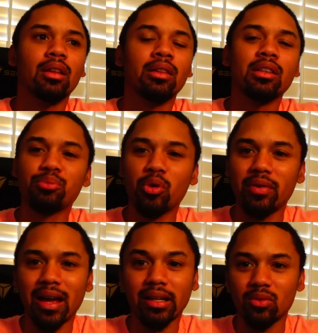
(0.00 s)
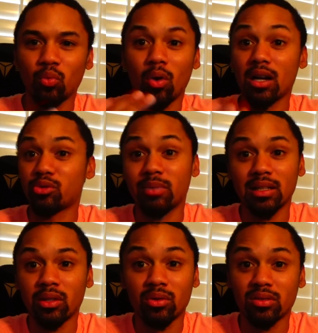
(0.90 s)
This movie I can watch with my
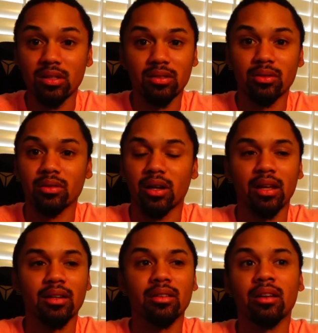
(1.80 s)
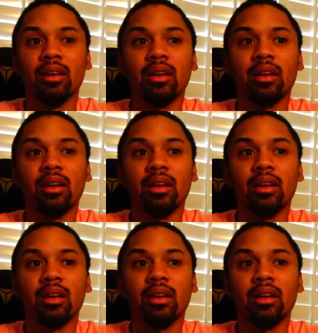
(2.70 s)
little sister, and